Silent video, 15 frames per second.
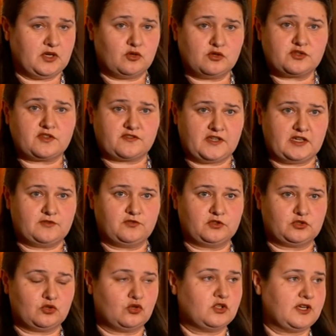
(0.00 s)
and we're also
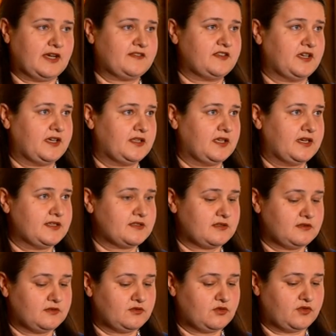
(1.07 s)
thankful to all other
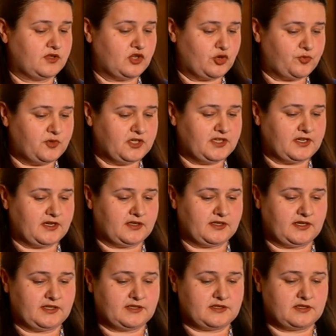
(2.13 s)
allies, to the European
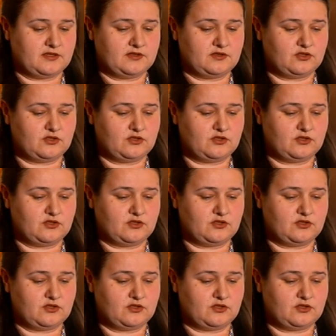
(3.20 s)
allies,